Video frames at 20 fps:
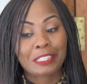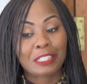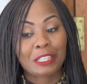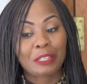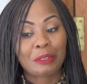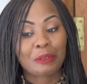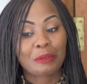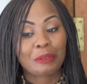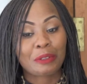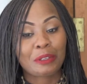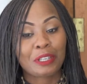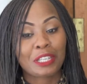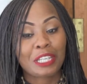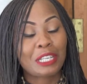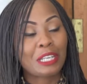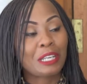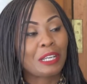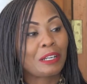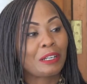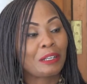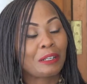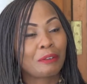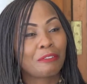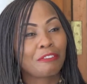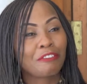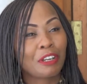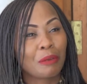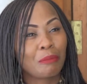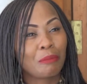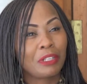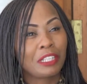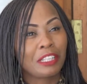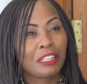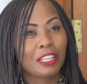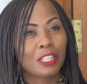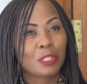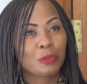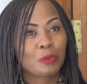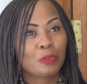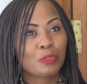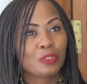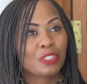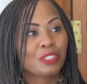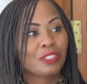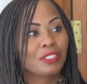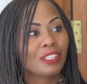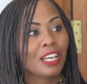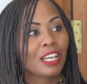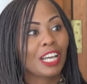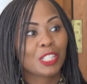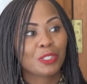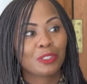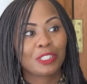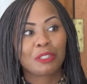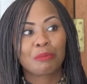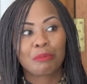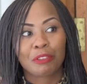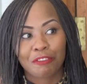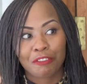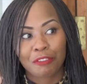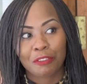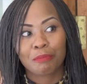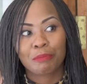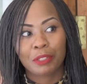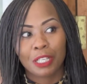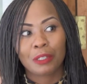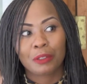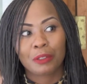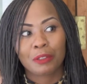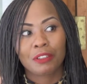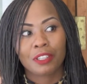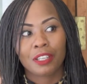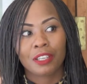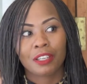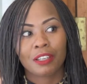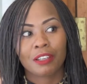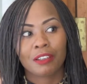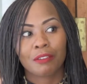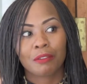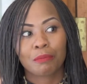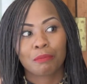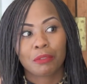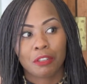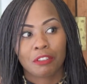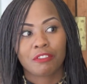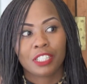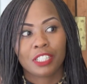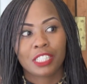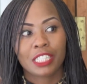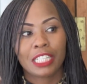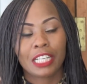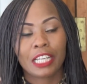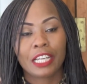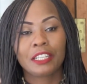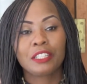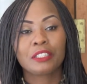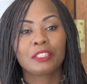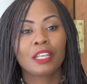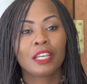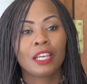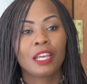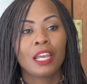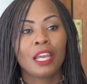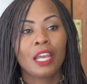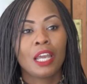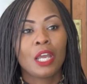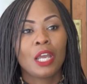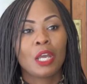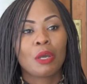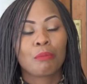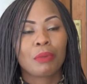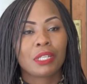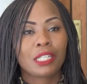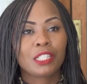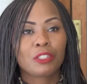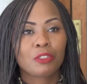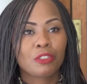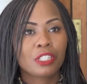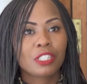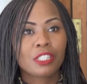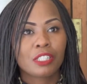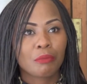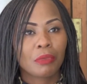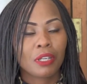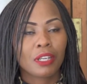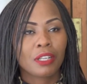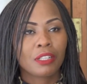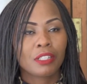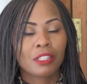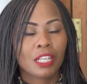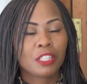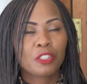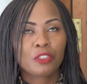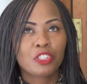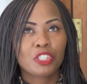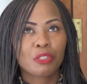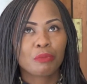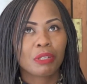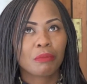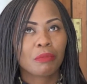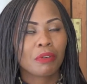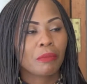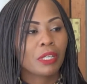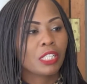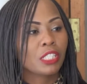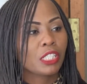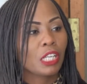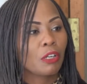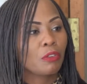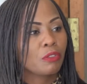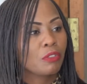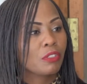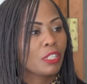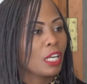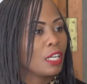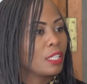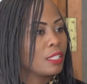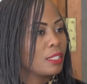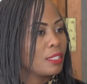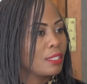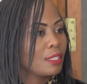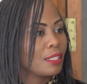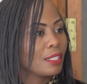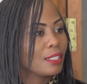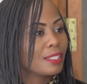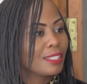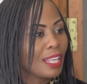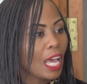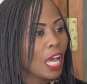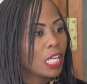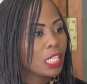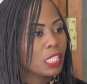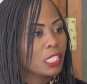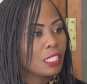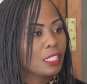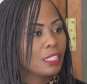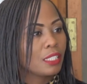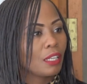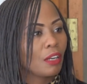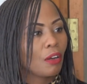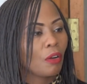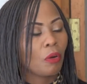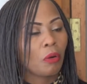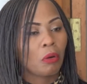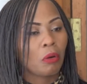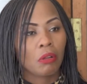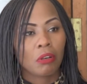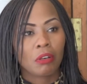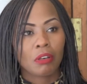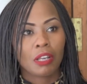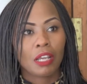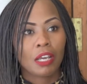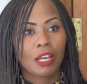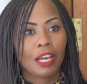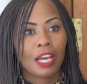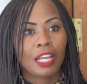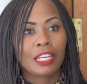I can say, in a family that was actually below the poverty line. But I don't remember my childhood as sad or